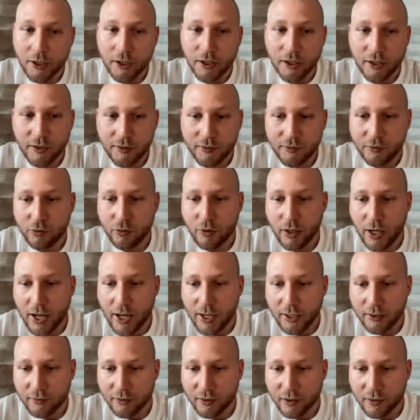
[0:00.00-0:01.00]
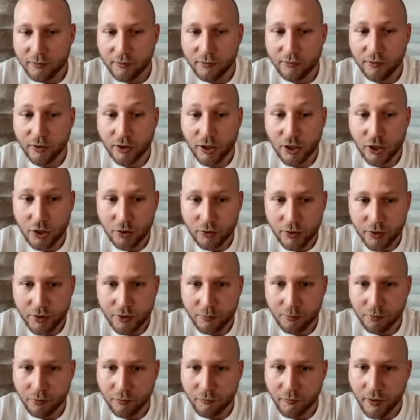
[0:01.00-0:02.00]
is to act as a security
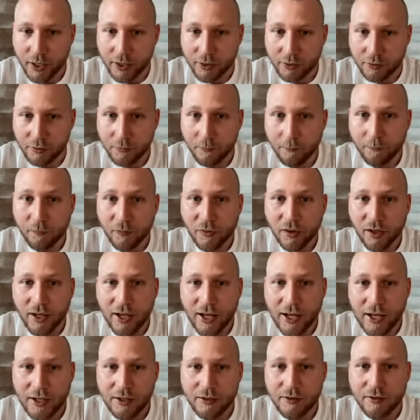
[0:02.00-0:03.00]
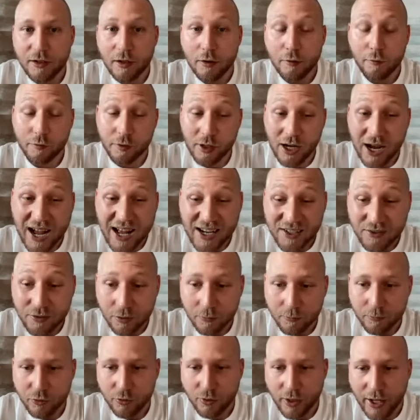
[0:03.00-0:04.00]
provider and for
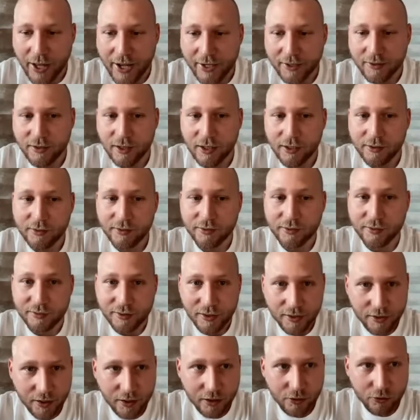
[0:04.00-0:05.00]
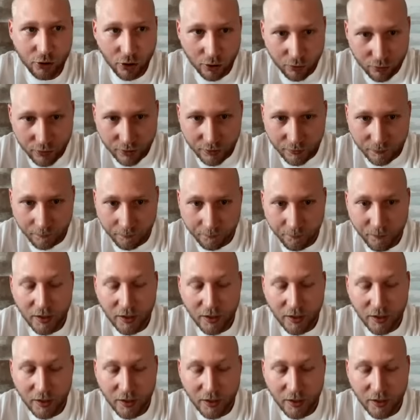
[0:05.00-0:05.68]
Atom to act as a staking token.